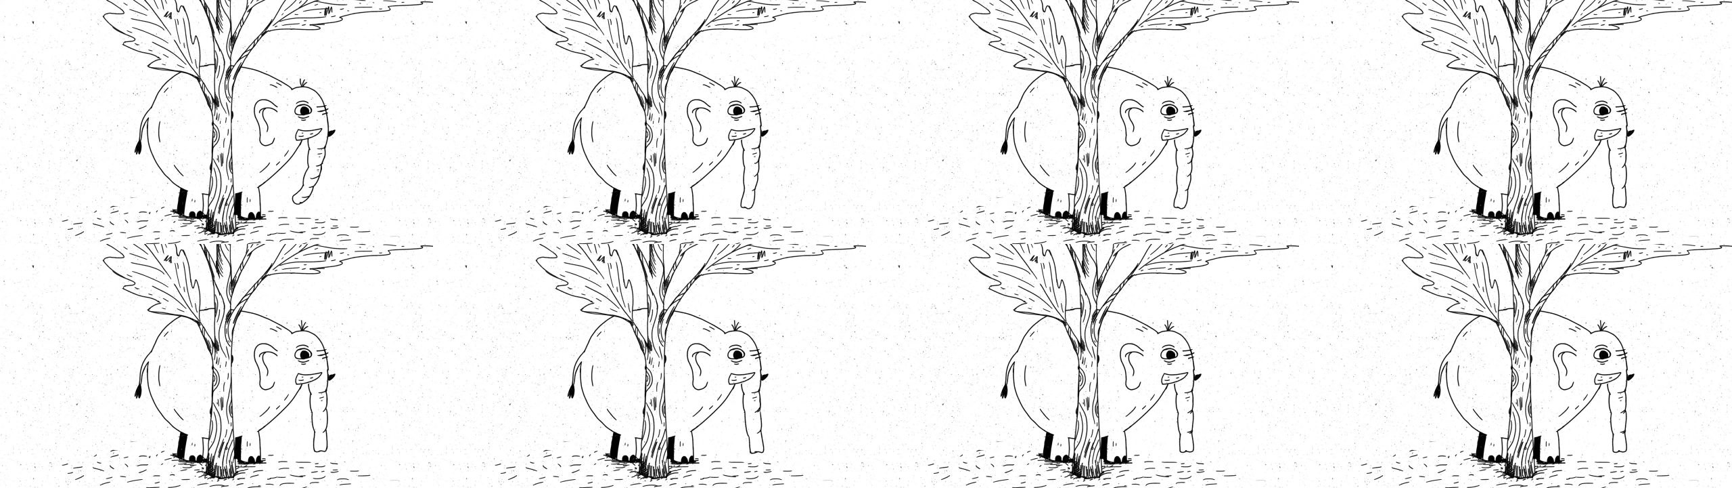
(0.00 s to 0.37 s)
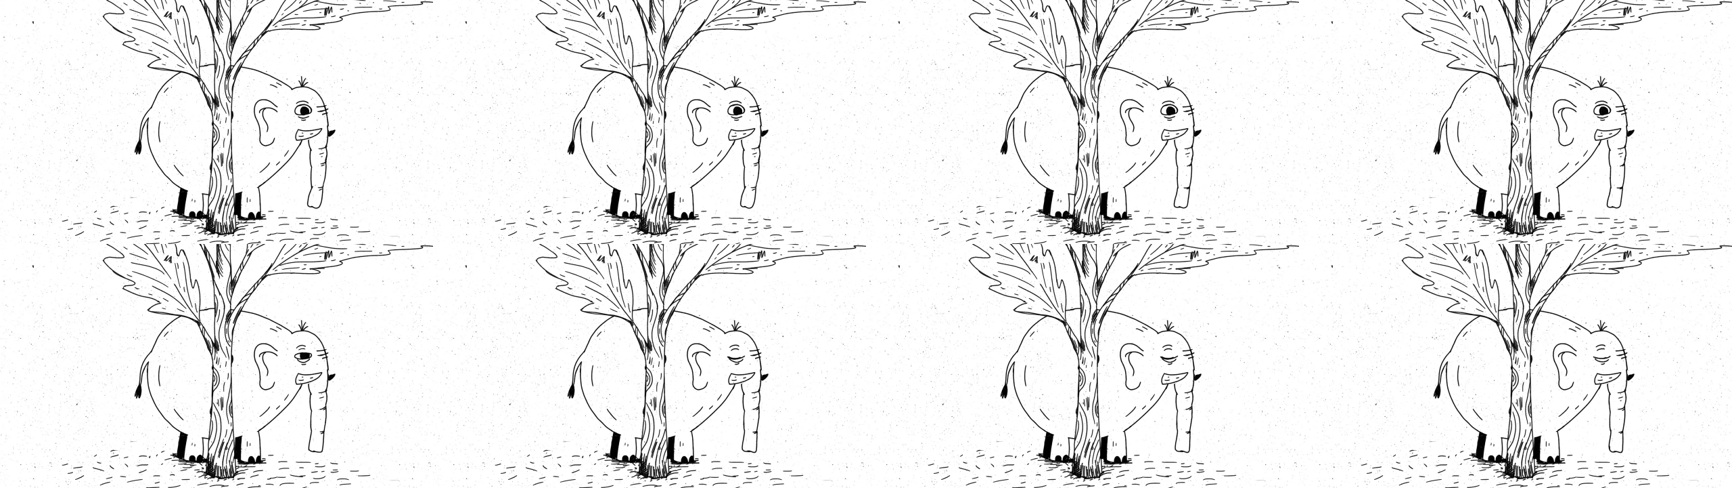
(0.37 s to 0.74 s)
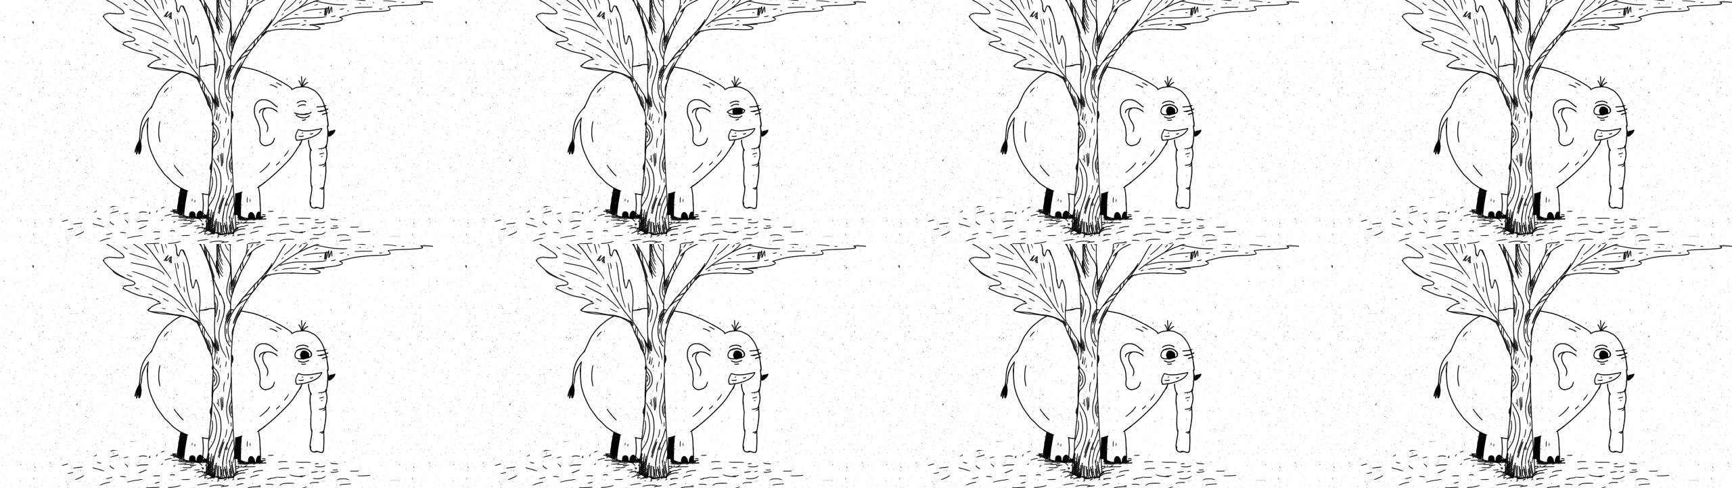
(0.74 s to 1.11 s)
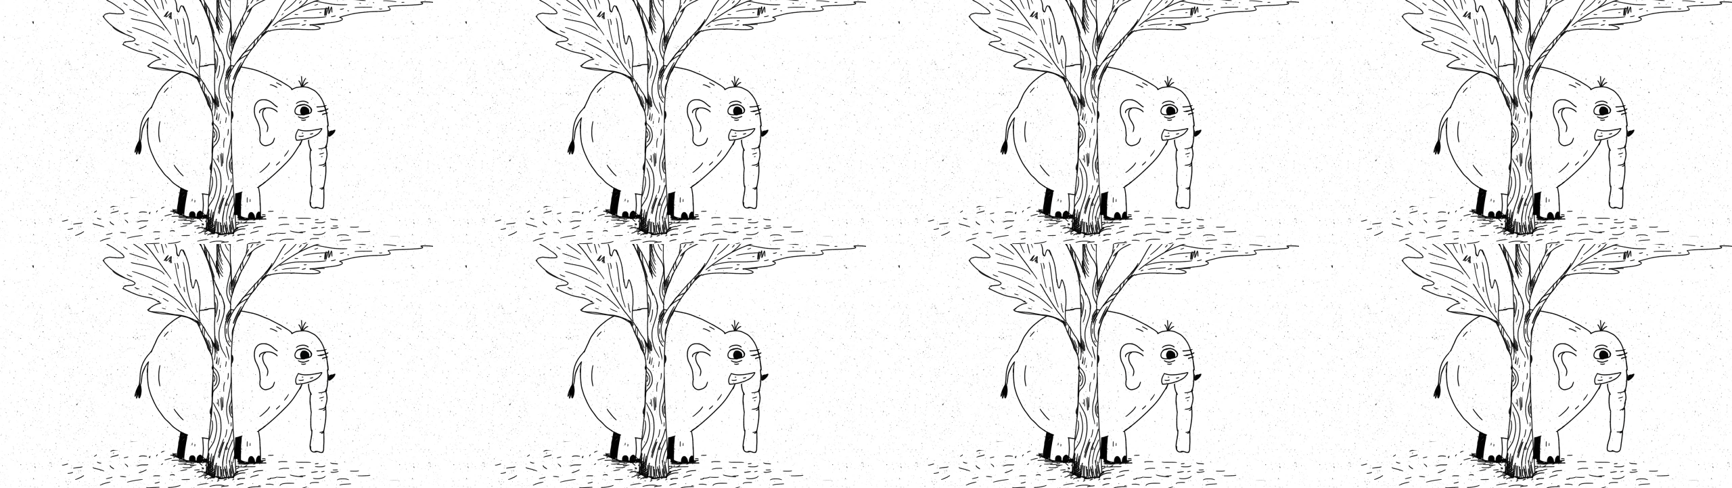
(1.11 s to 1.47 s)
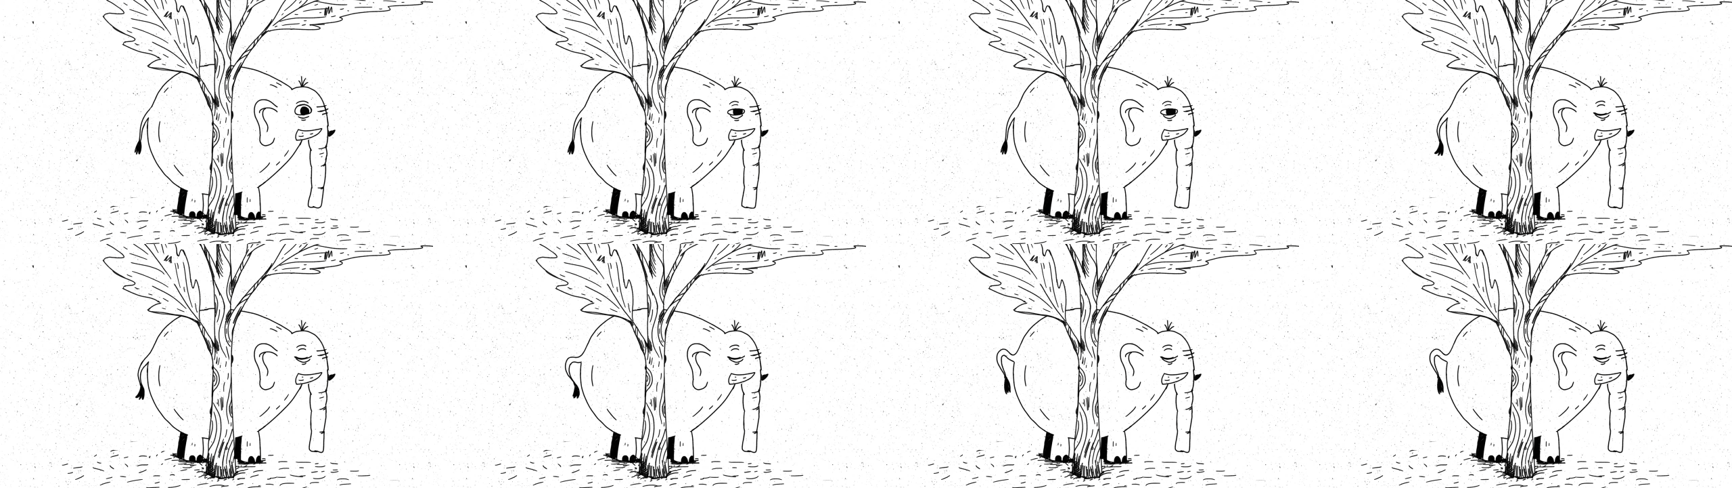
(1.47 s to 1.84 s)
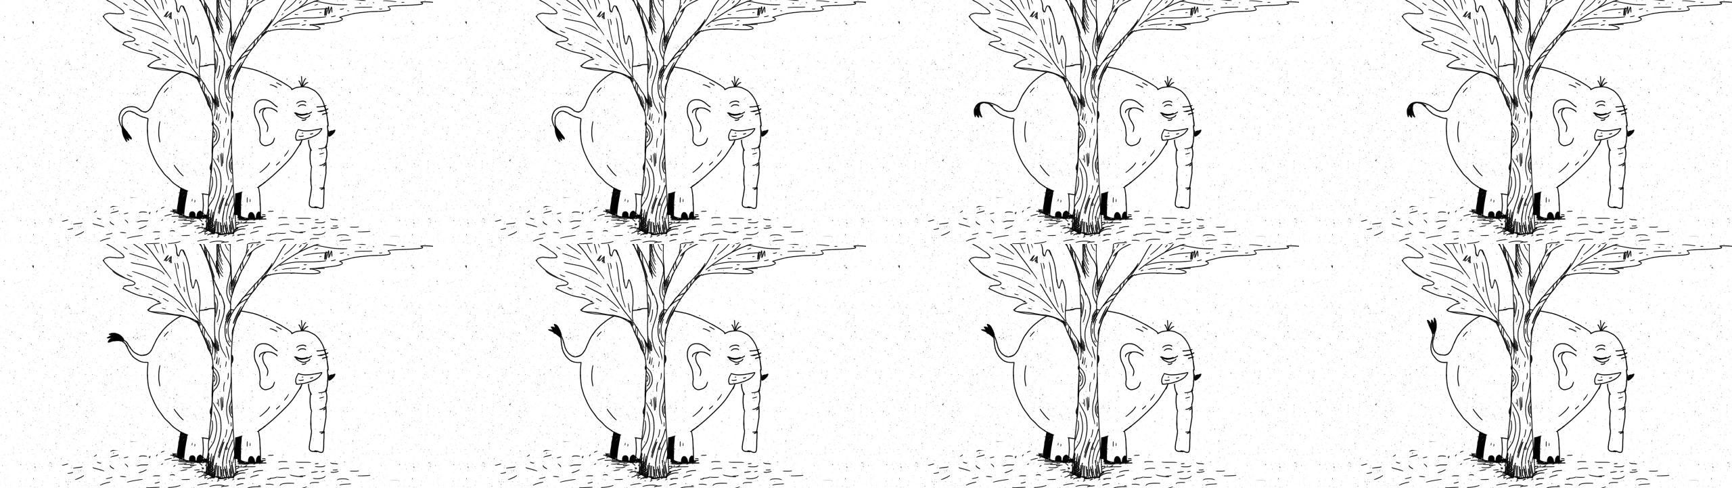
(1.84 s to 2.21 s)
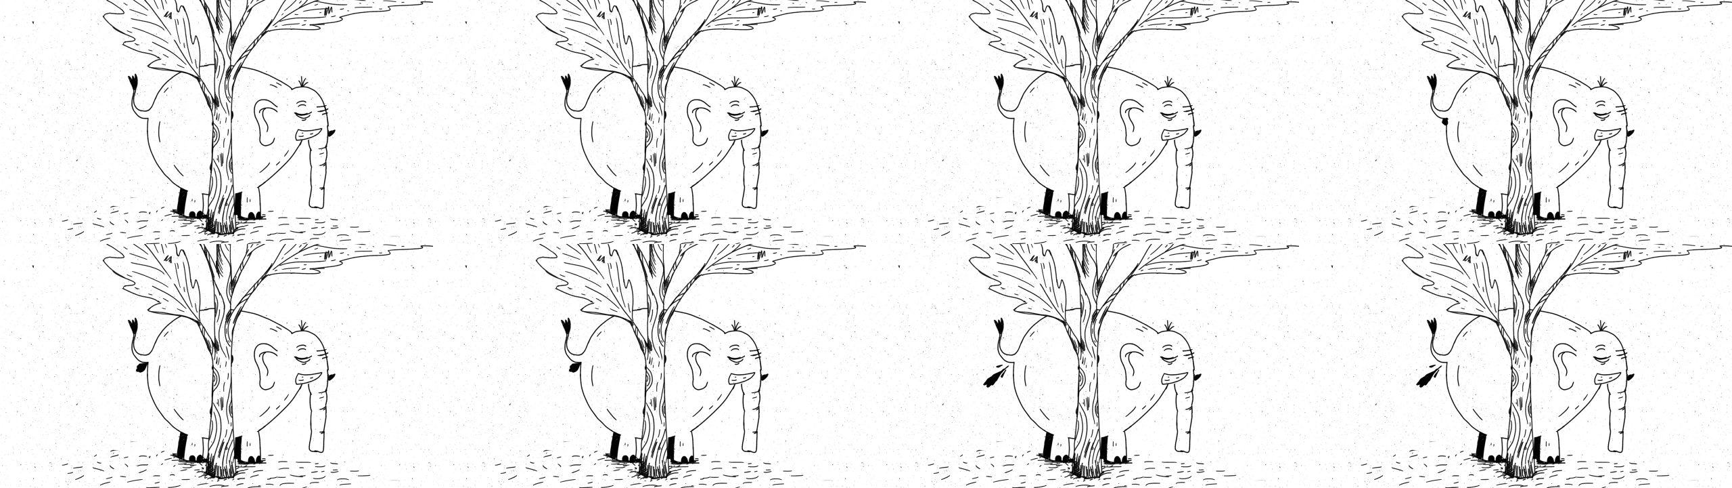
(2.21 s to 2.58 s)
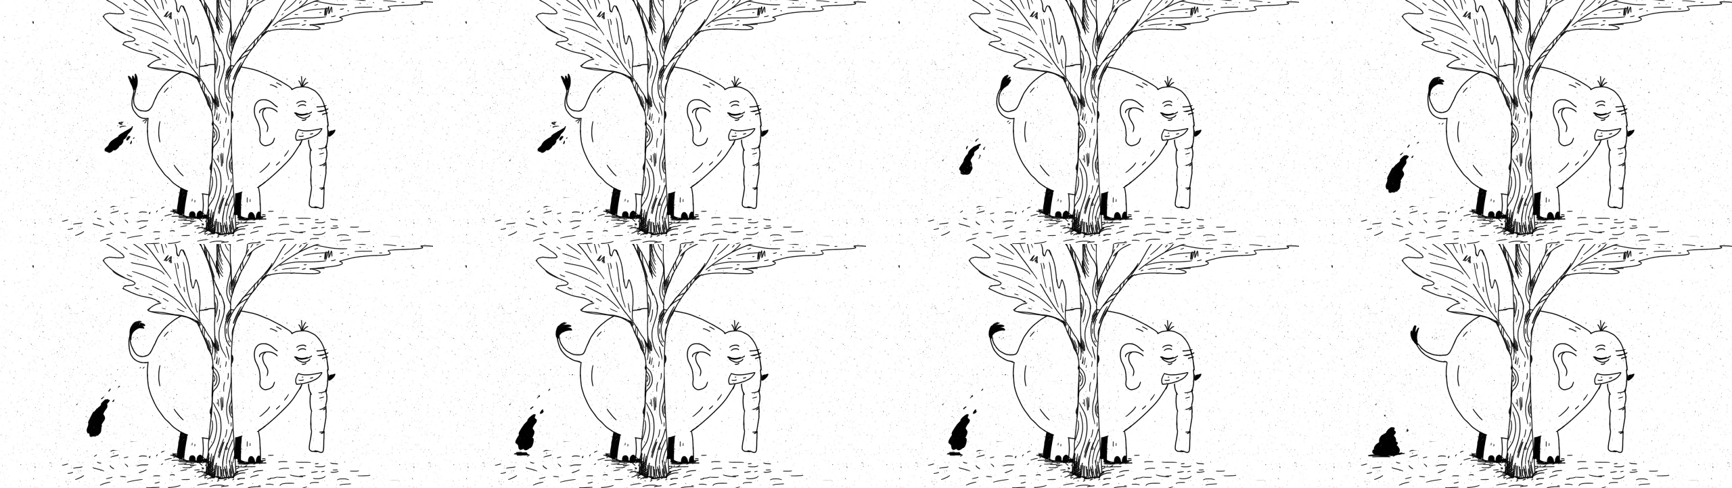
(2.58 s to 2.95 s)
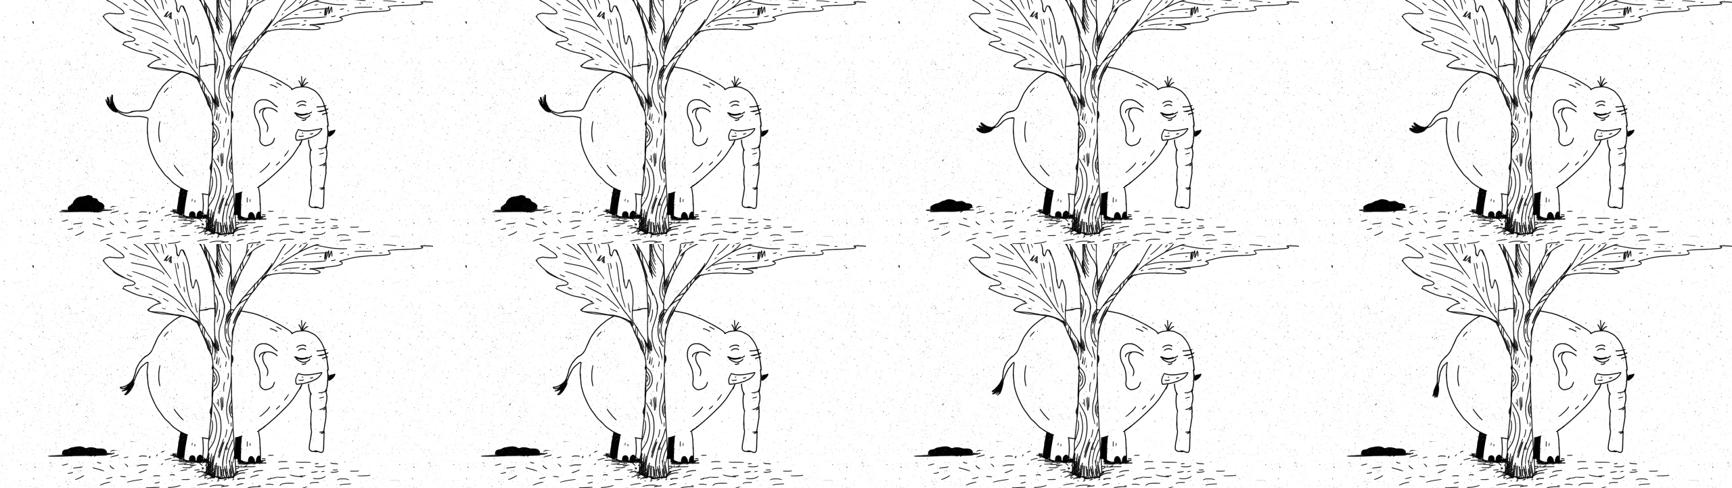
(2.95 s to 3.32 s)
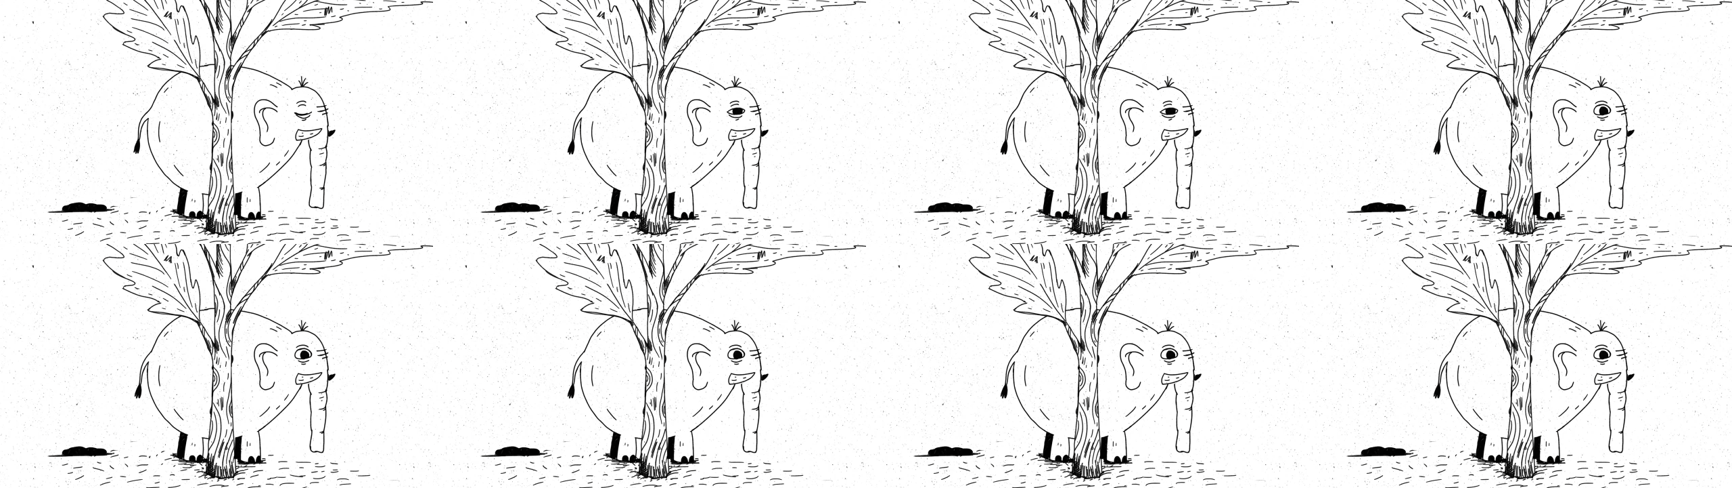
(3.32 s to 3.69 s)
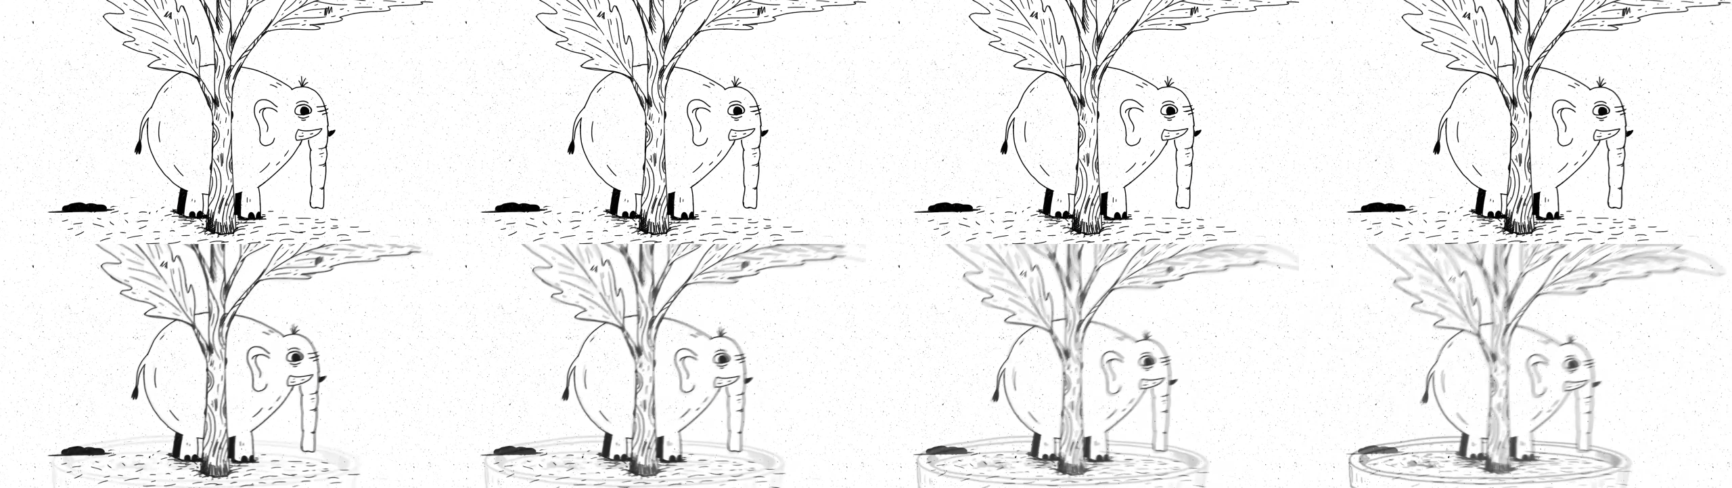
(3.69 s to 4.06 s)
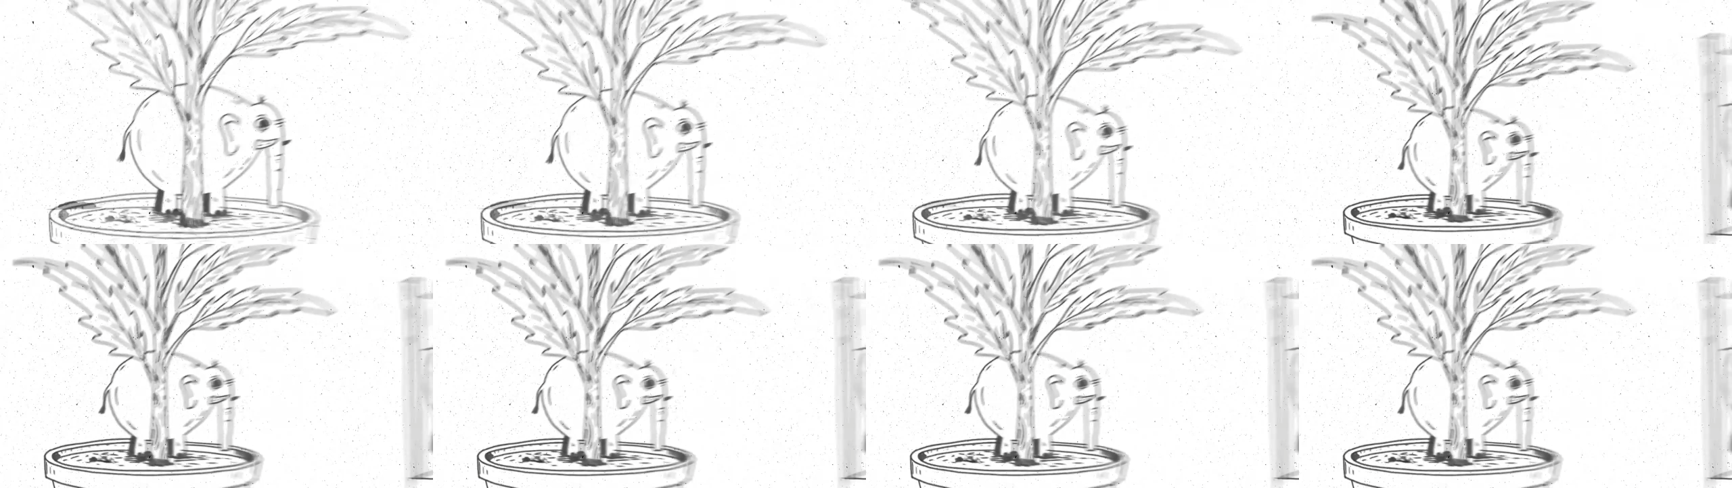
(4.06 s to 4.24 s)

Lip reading: Nobody's mouth can be seen.